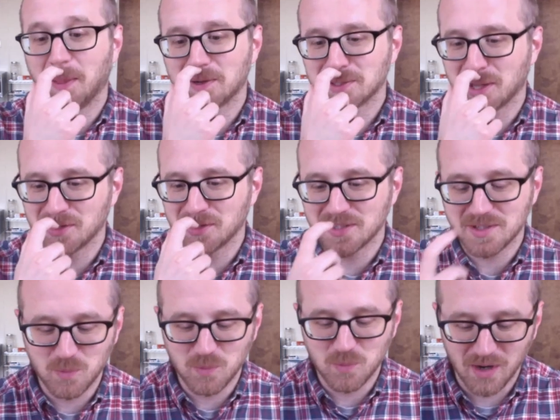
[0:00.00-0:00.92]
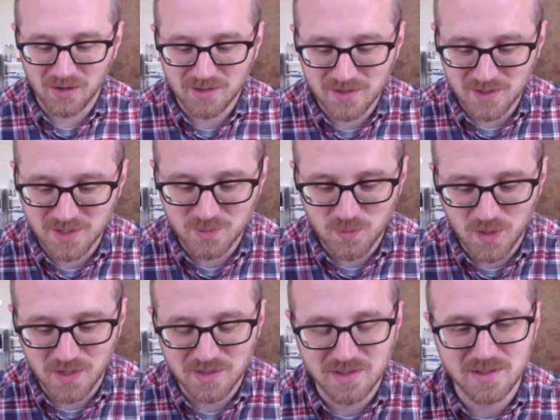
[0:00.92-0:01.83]
there's all this weird, this is
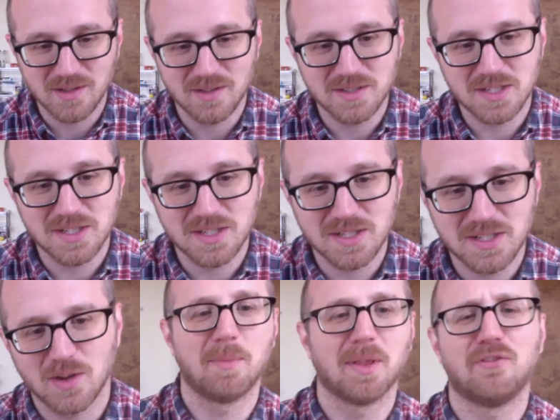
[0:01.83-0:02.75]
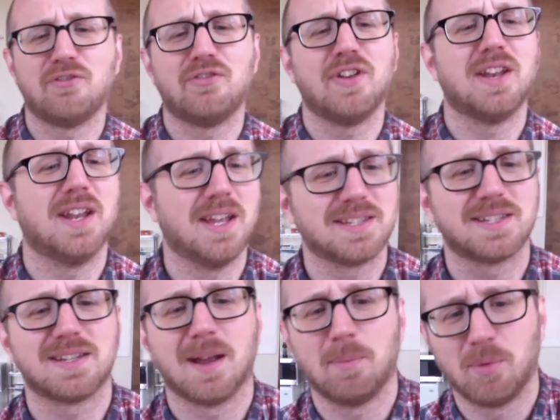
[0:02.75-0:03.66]
weird. So like I'm on the
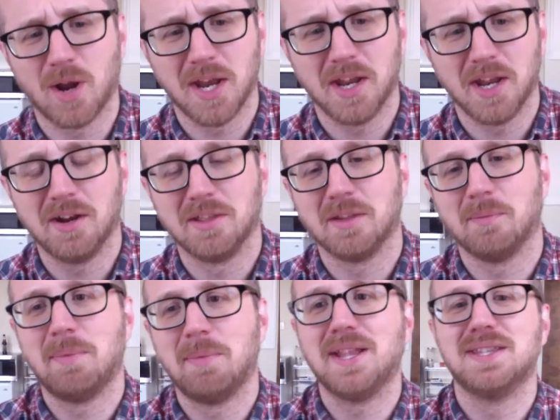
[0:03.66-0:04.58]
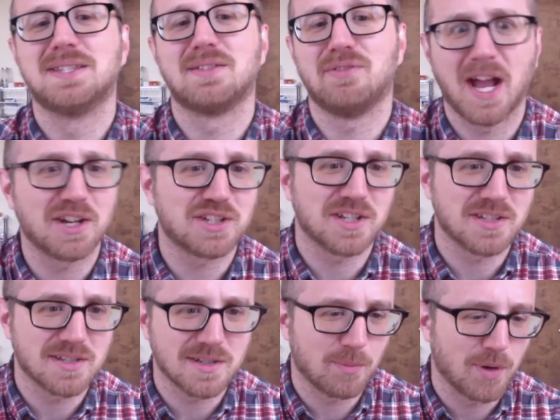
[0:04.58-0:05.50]
fitness subreddit and men's
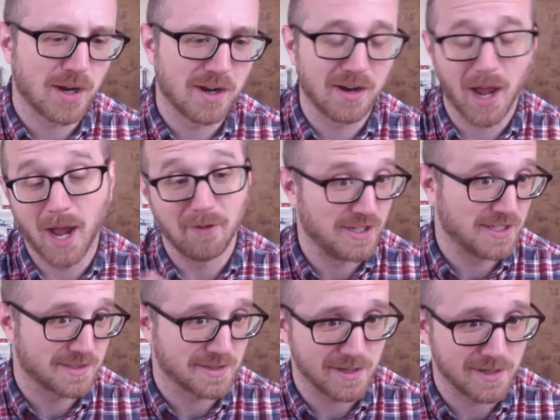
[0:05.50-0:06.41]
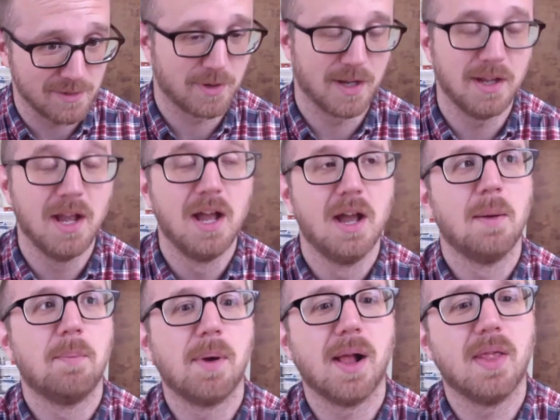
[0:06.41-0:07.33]
fashion subreddit, obviously, right?
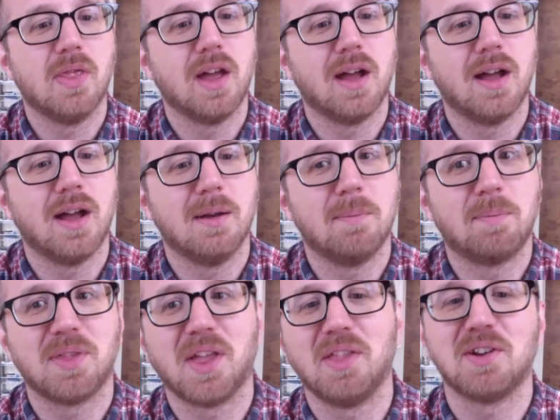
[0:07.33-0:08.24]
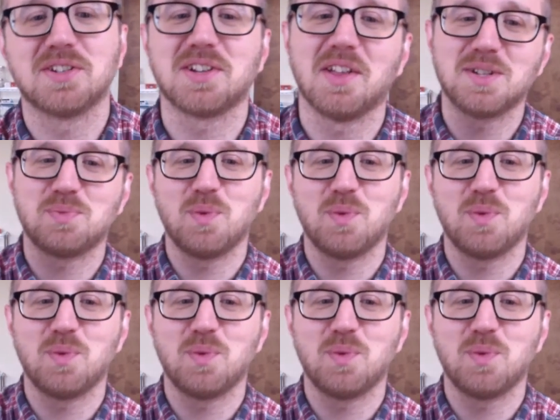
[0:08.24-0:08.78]
Right. But, the, but then there's all these